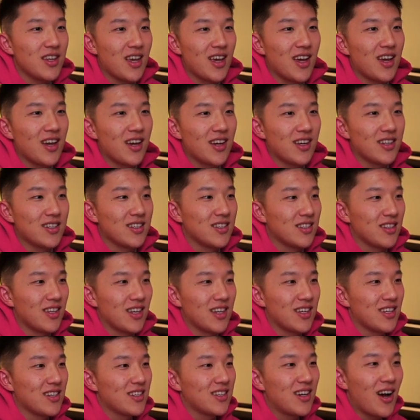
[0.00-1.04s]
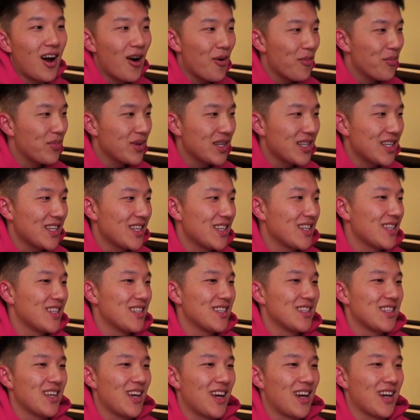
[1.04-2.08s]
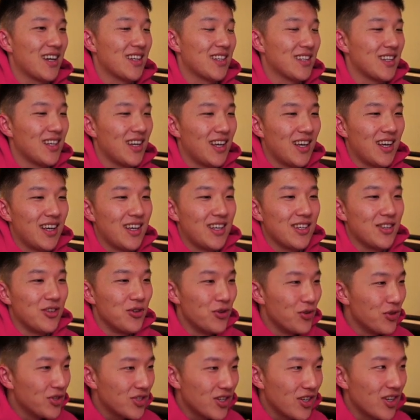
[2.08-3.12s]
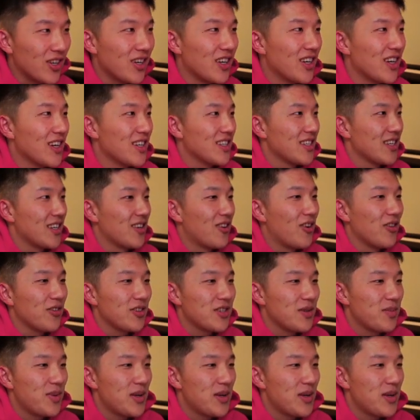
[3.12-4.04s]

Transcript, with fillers: and like companies and users and all these